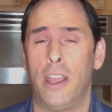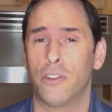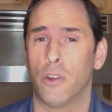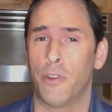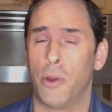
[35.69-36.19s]
So
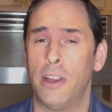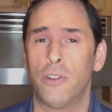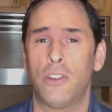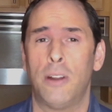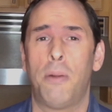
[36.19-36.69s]
if you're
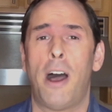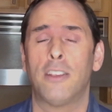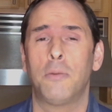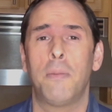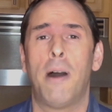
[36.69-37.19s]
interested in
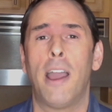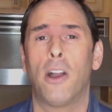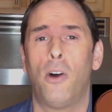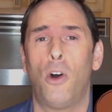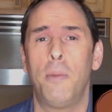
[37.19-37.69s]
possibly buying a
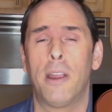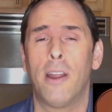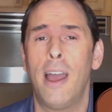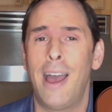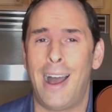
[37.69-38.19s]
home here,
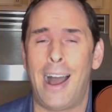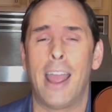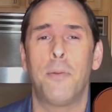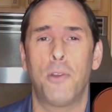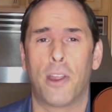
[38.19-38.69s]
I
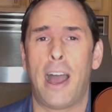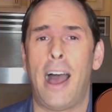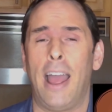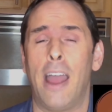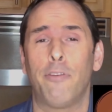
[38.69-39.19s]
am your guy.
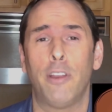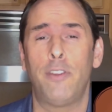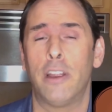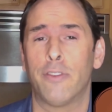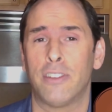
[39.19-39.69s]
I've lived
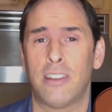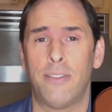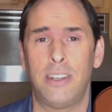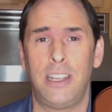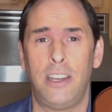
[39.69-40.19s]
here for
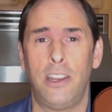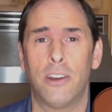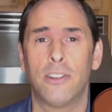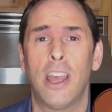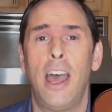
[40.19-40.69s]
17 years.